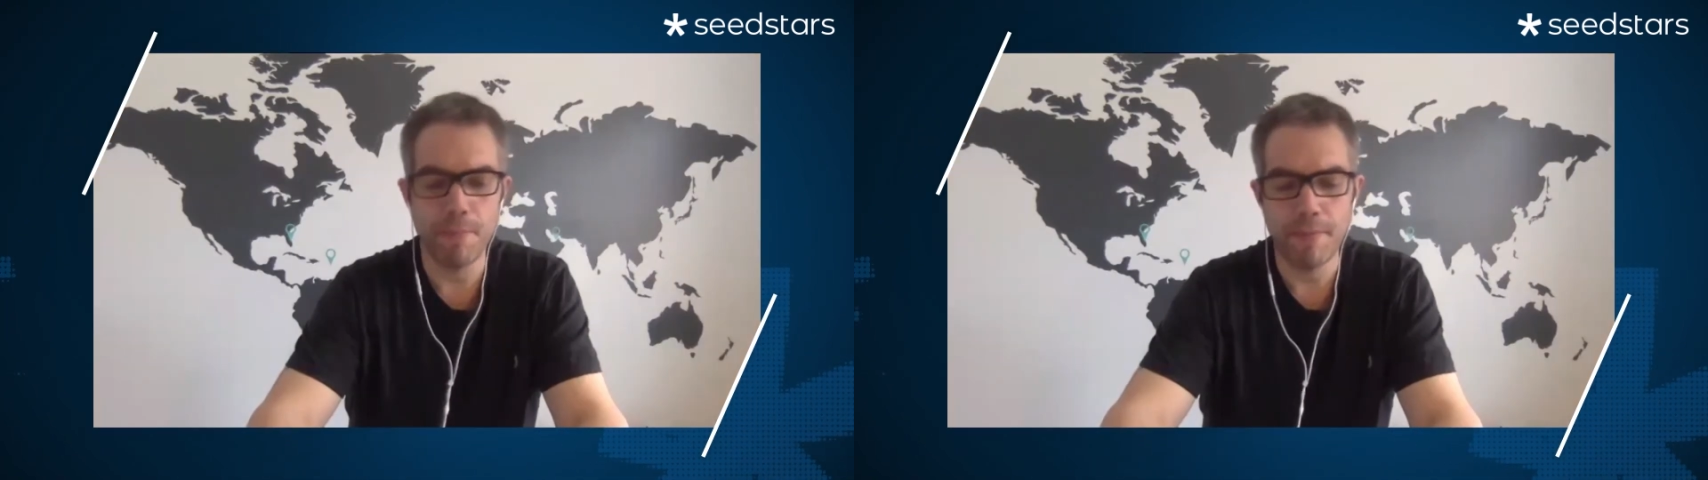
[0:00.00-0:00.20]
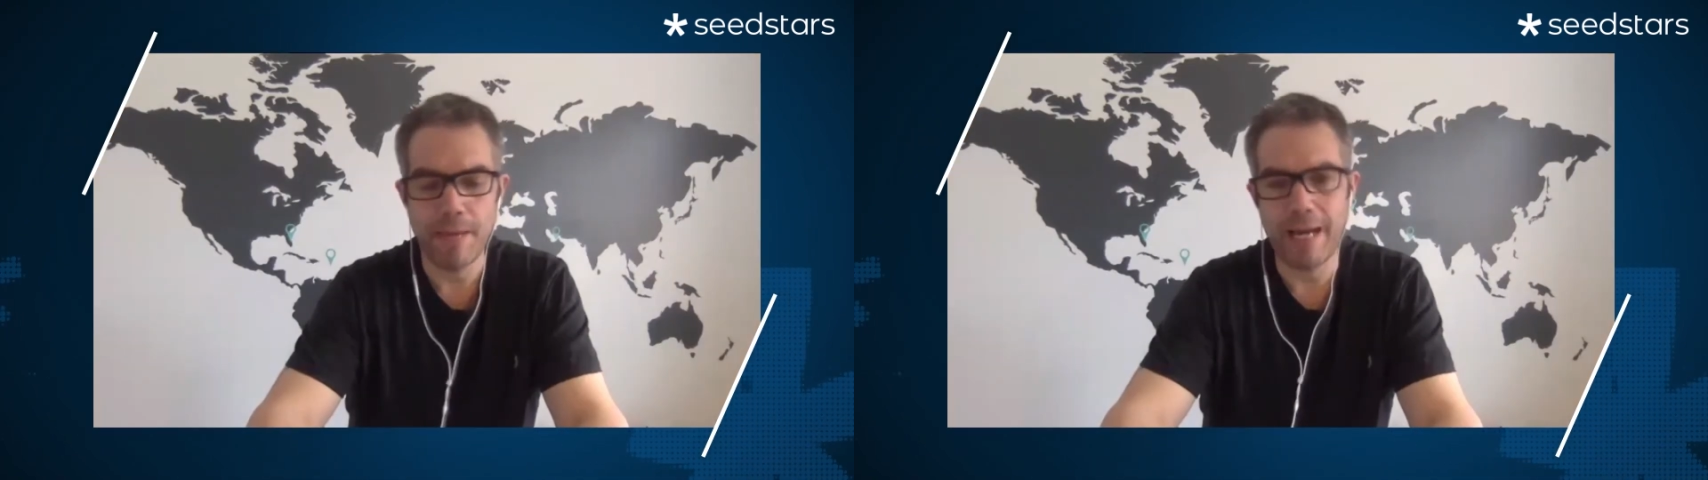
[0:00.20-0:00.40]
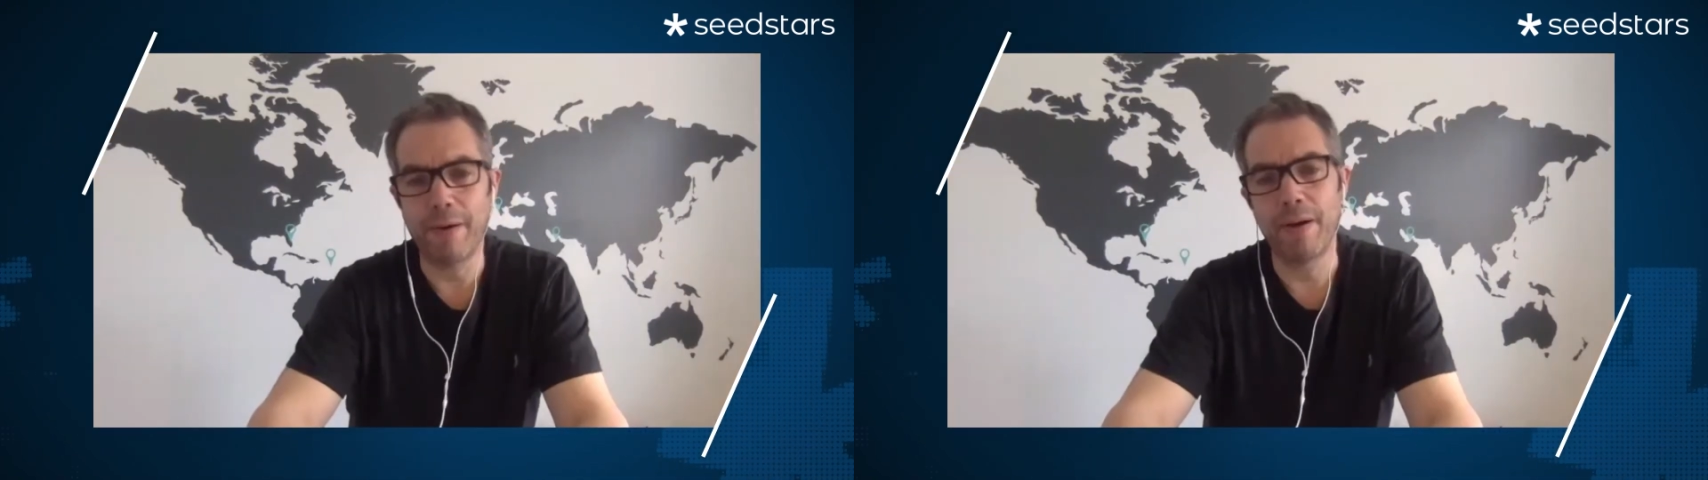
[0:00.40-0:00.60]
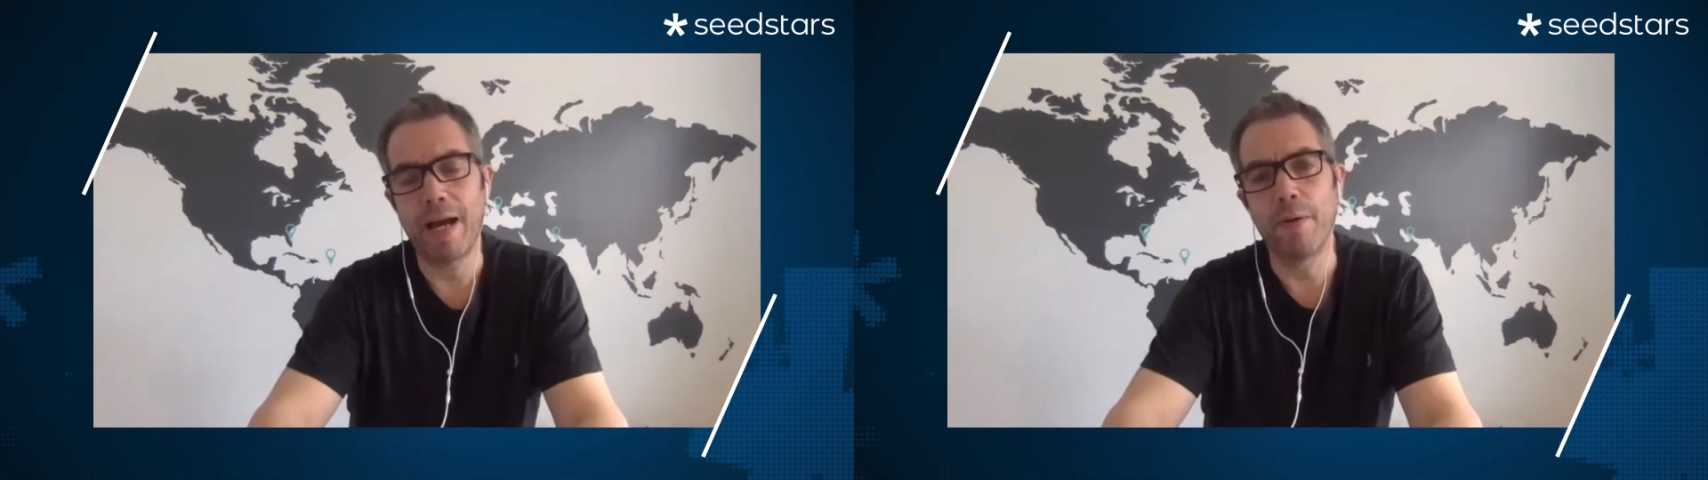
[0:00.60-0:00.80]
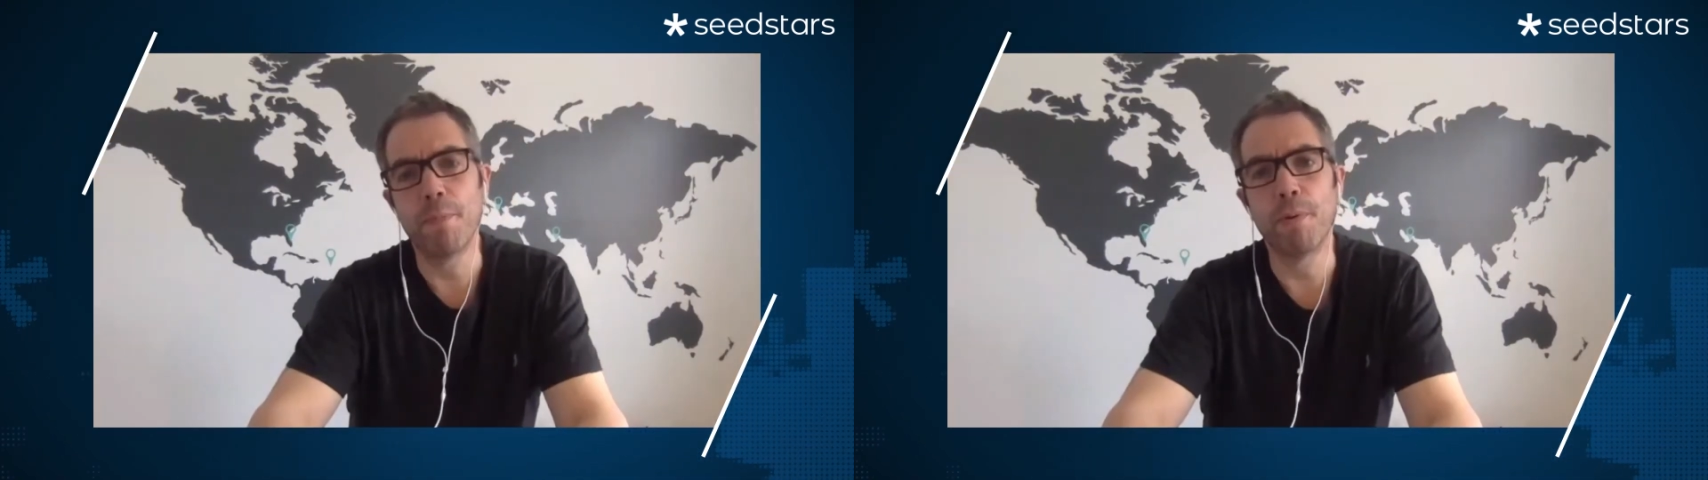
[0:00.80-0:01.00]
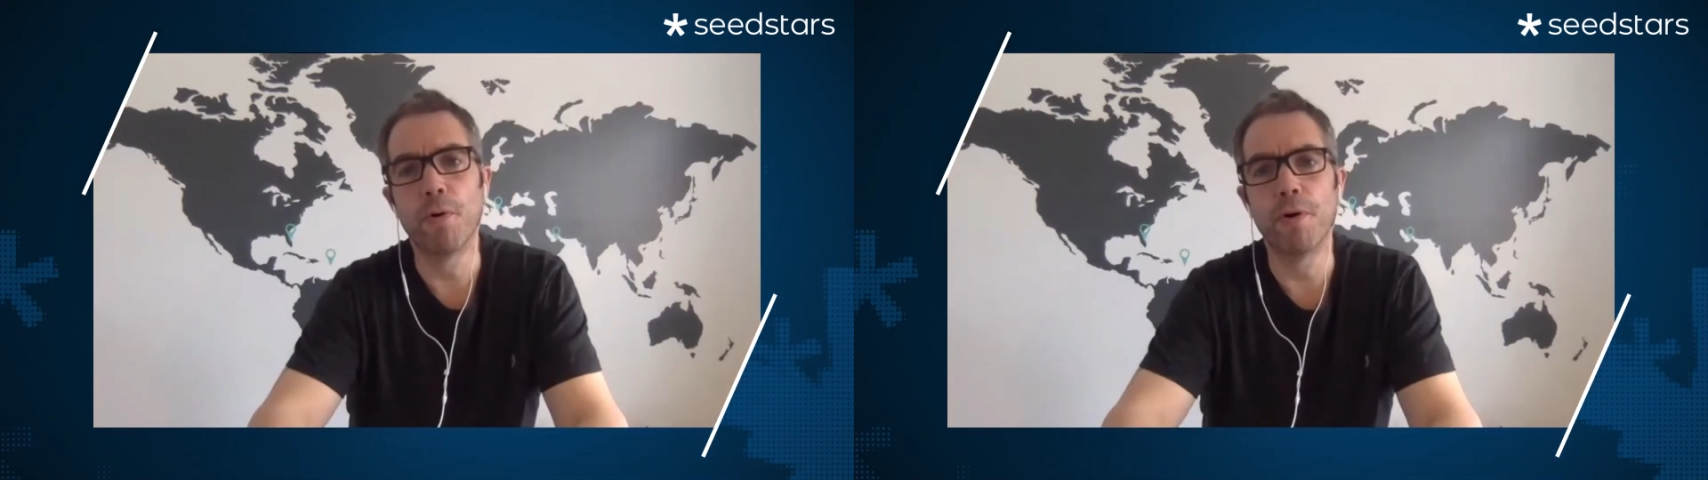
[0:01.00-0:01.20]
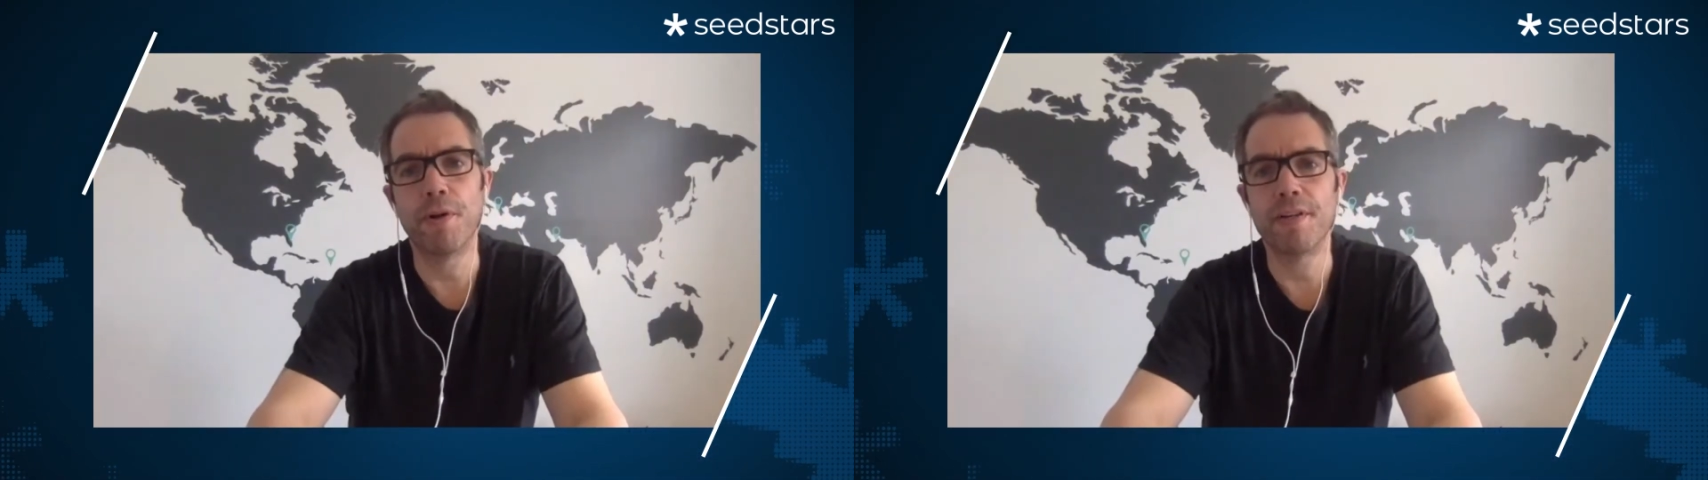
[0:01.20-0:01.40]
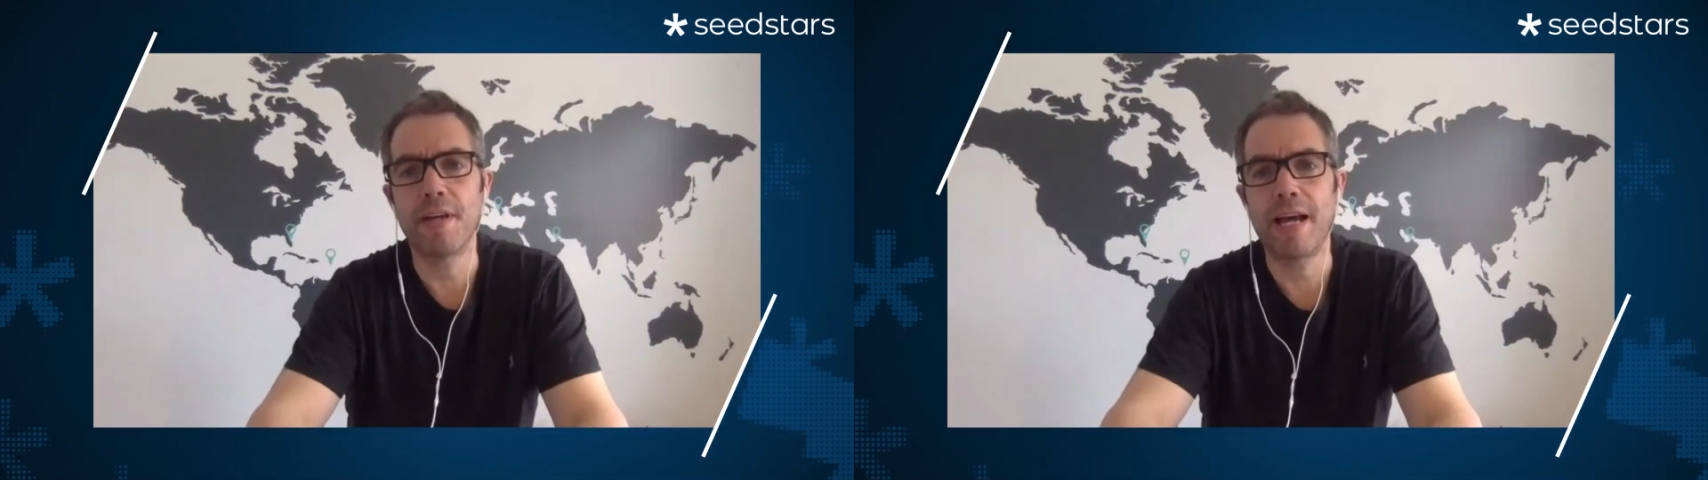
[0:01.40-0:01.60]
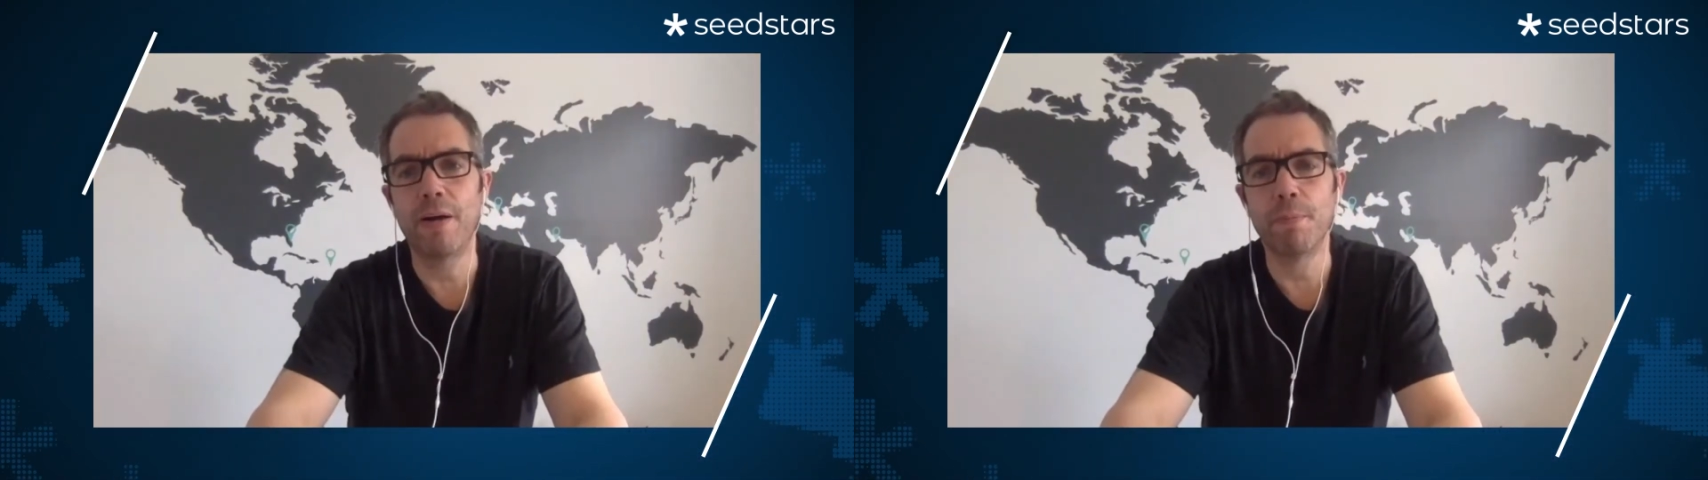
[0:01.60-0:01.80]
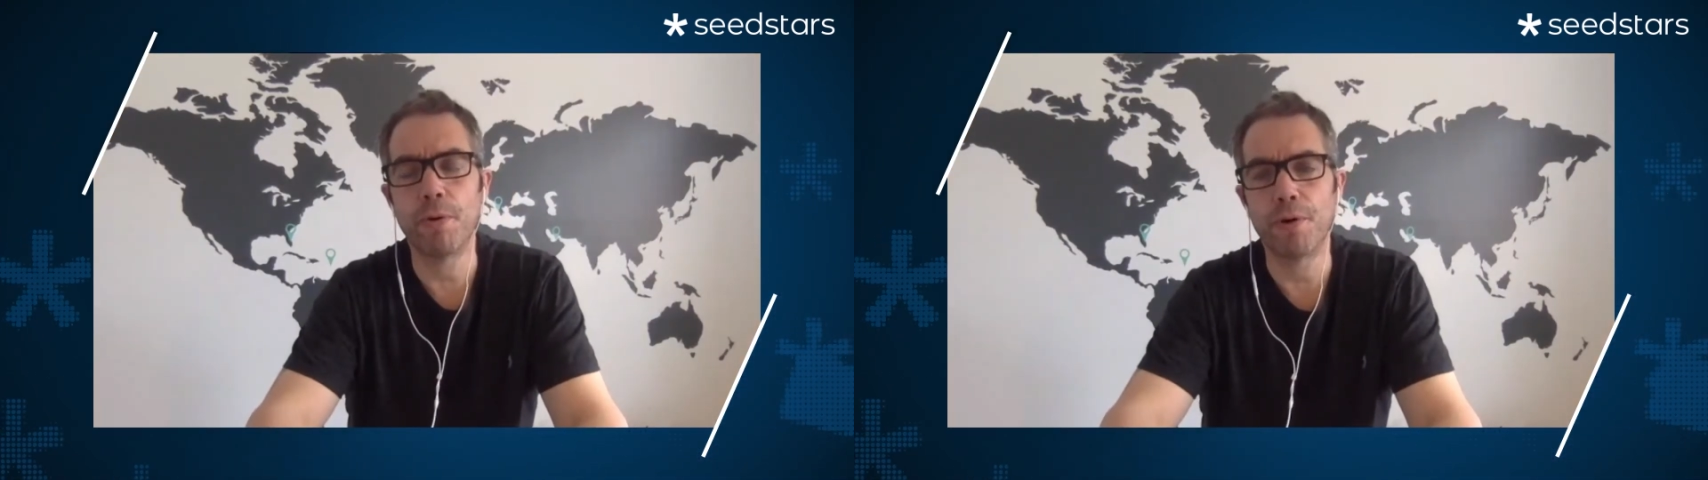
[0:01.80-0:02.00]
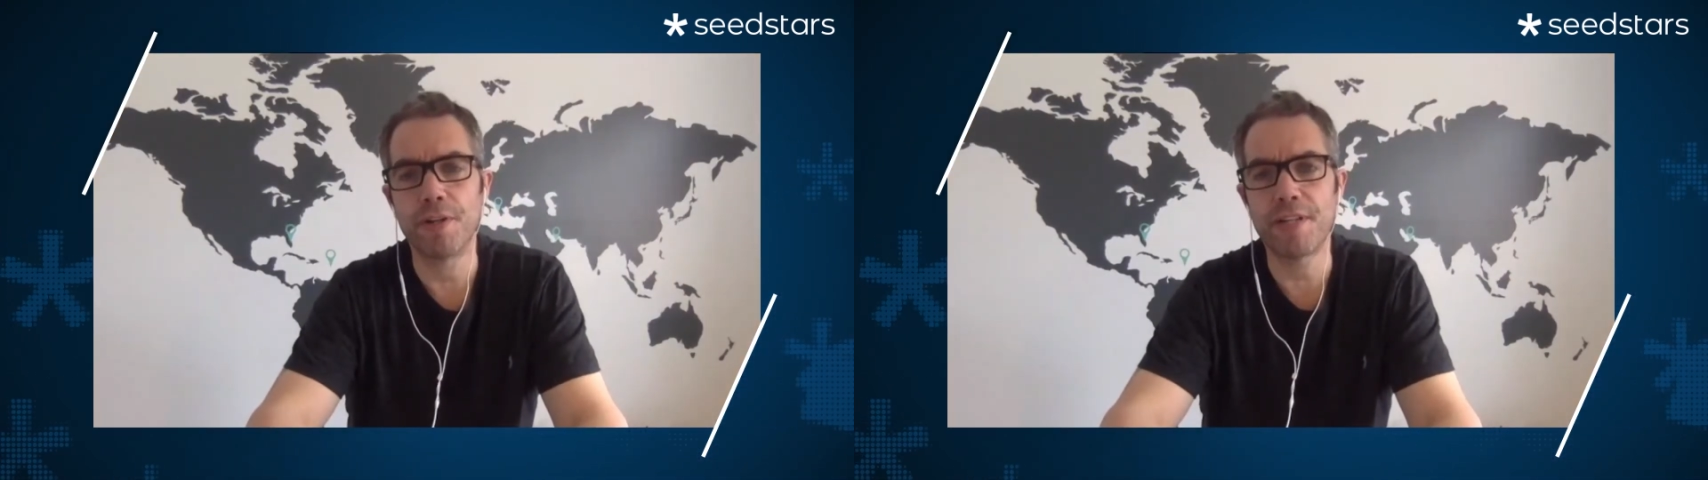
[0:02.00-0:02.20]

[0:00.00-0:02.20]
im- how important